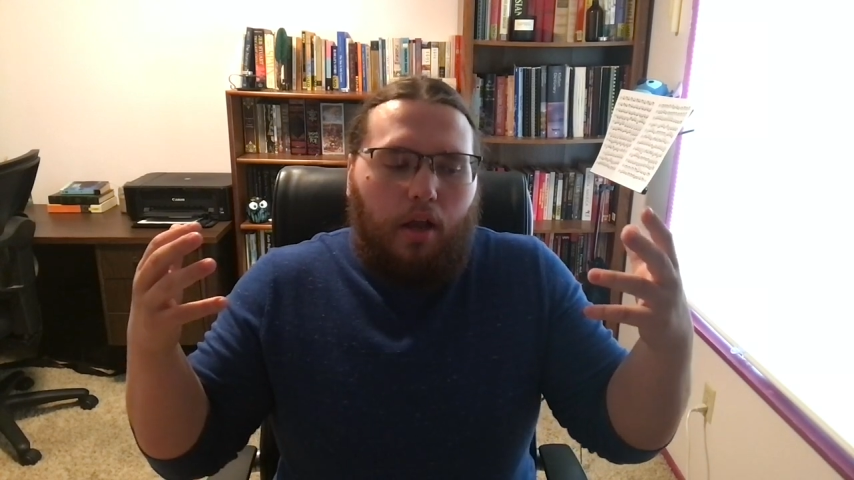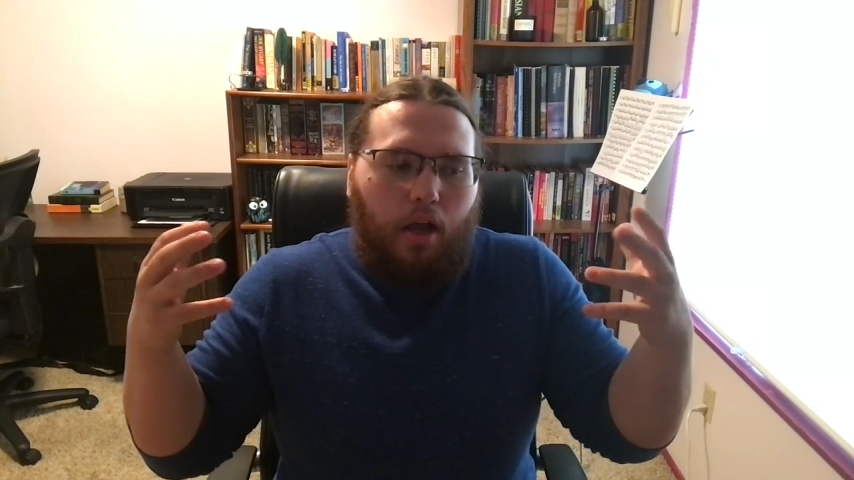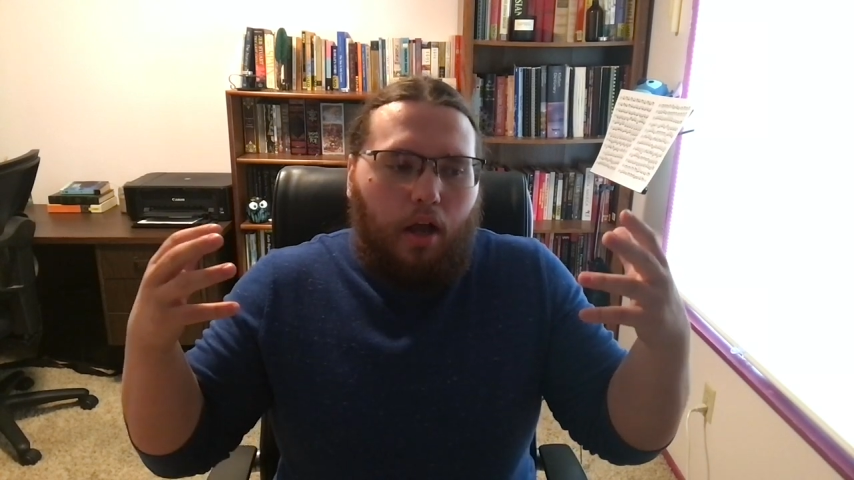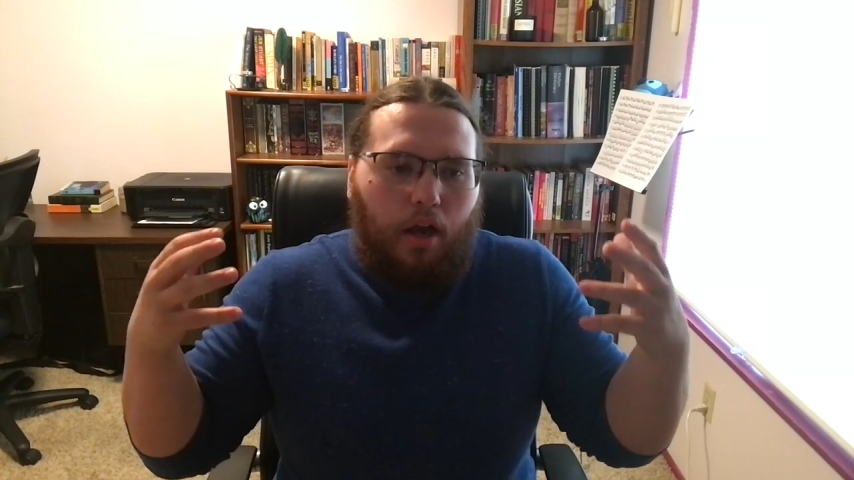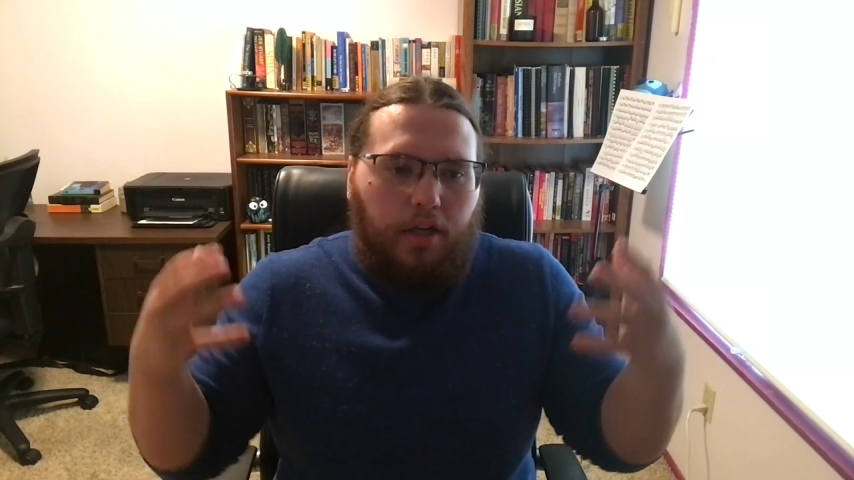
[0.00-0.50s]

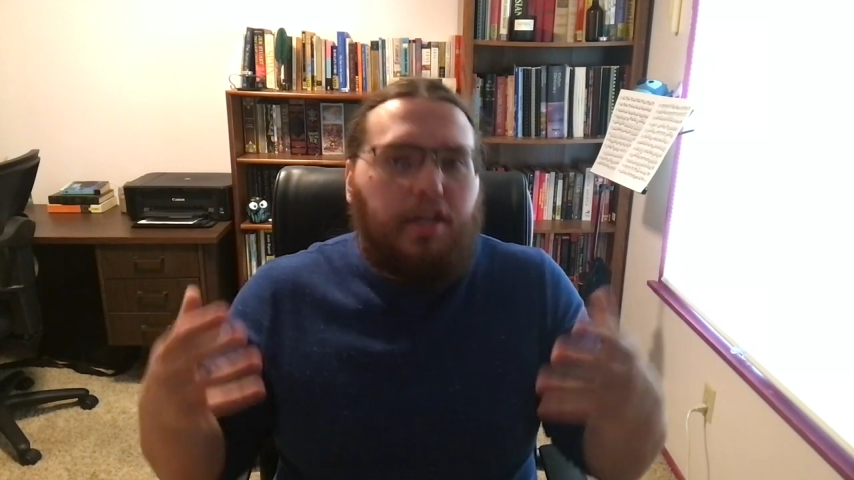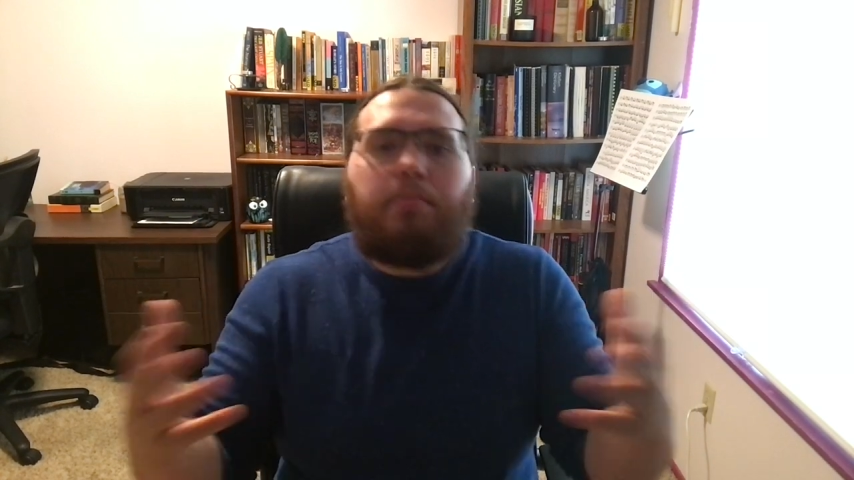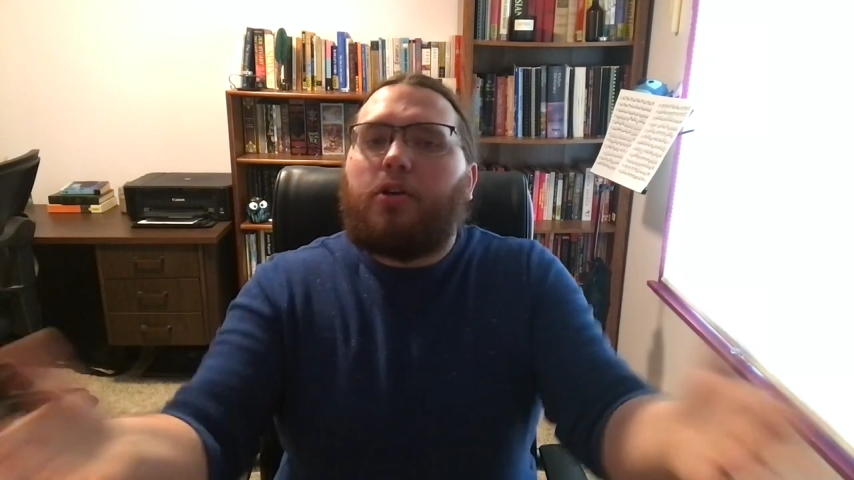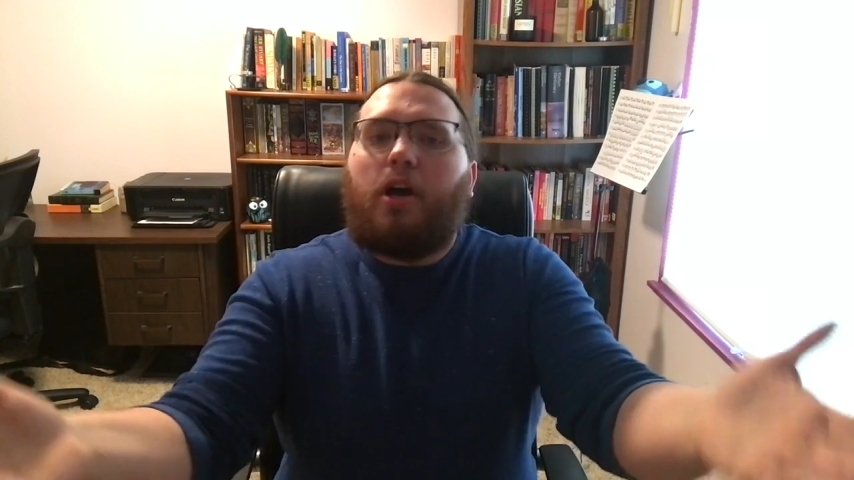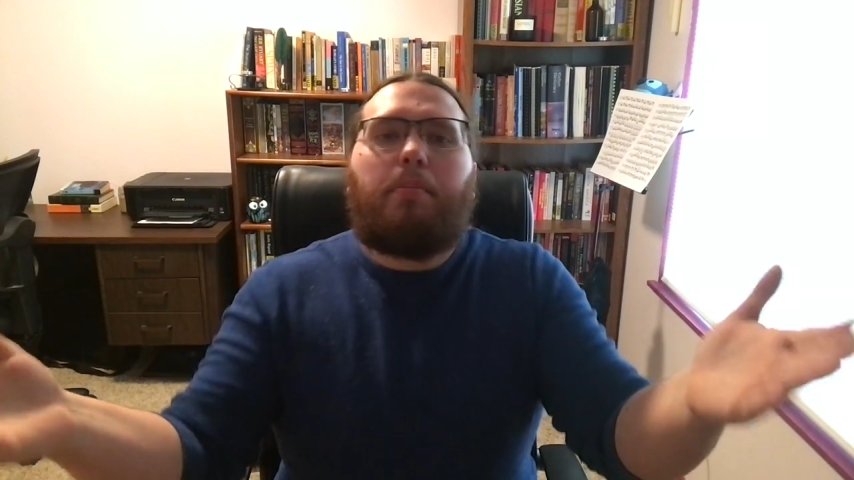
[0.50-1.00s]
a
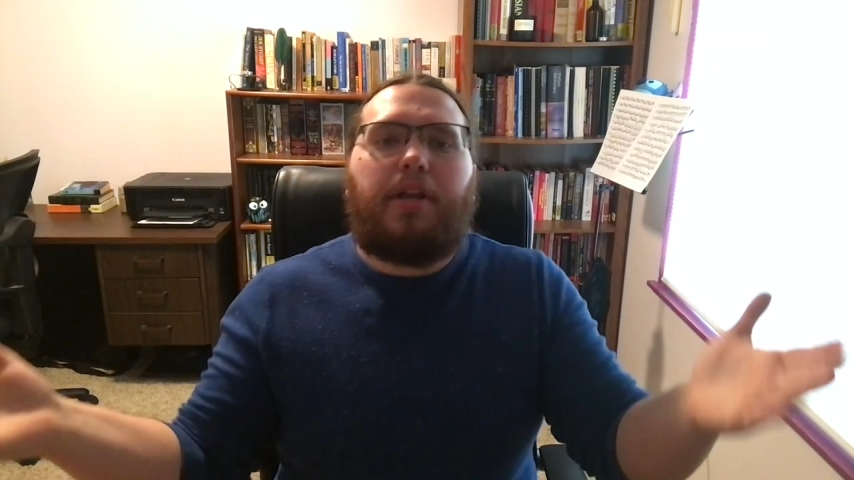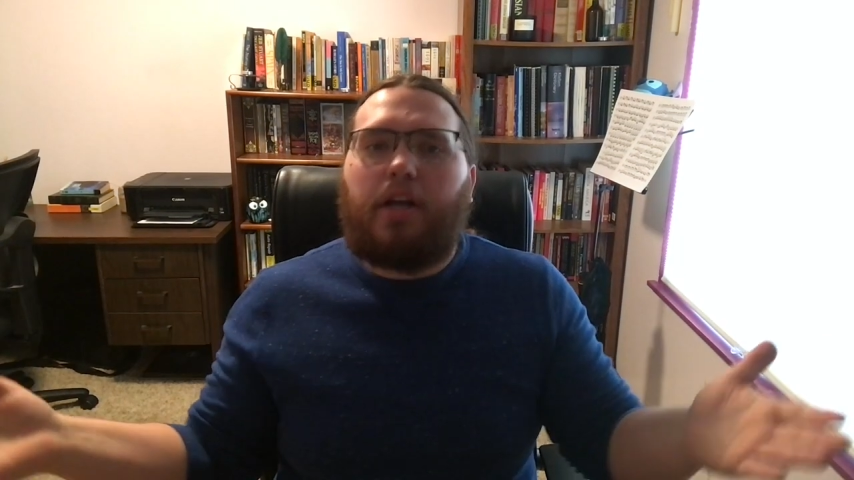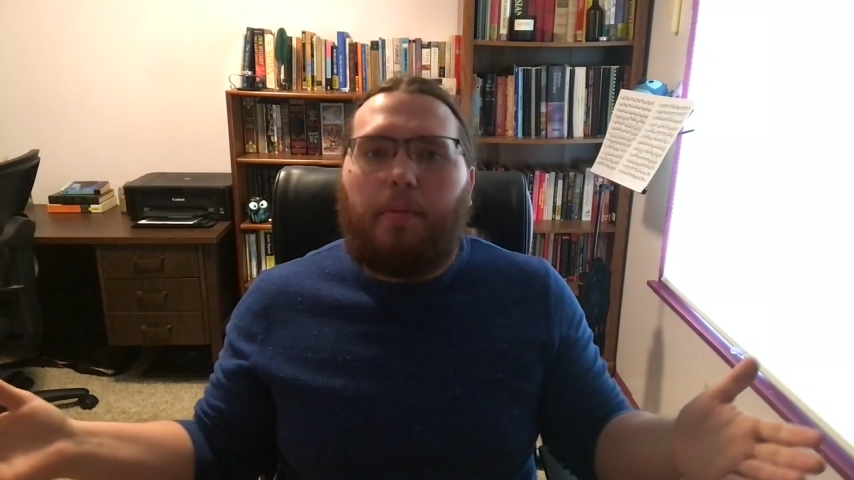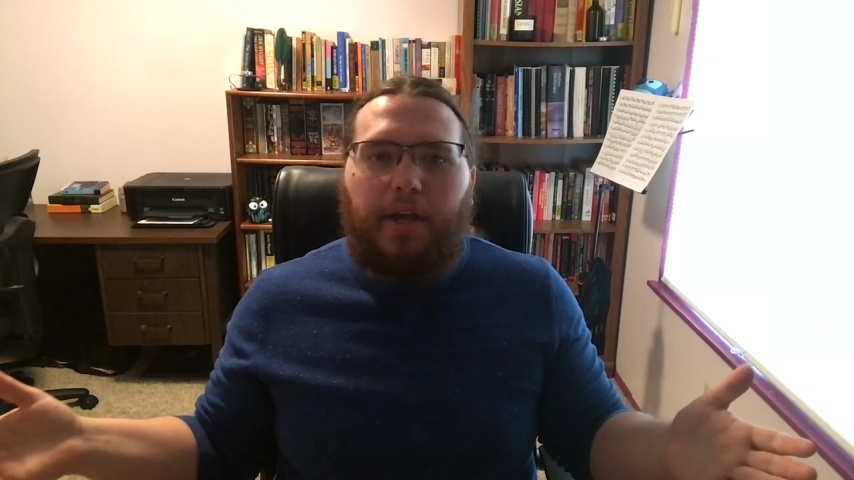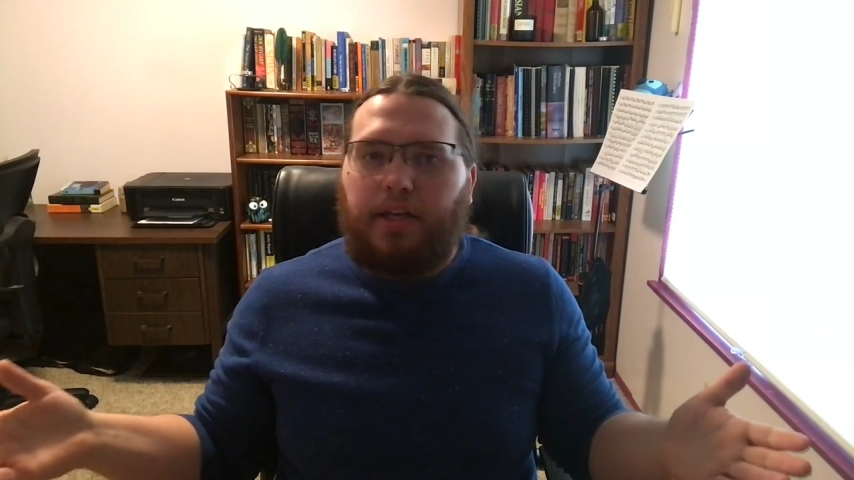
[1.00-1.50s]
timber company
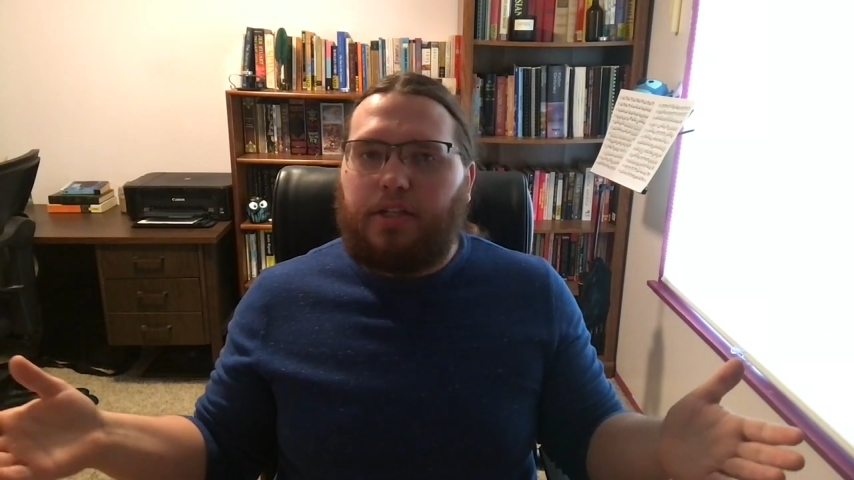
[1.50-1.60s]
coming in